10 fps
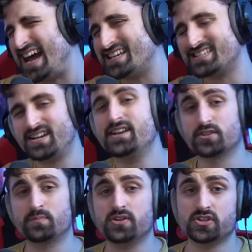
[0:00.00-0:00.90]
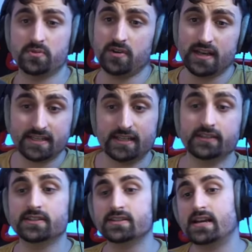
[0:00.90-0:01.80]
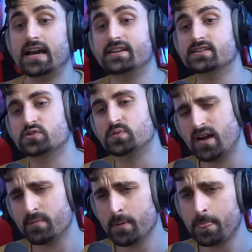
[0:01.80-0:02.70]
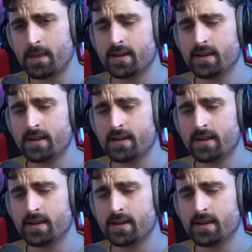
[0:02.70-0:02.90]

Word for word: as tight as possible as a killer and, as a survivor.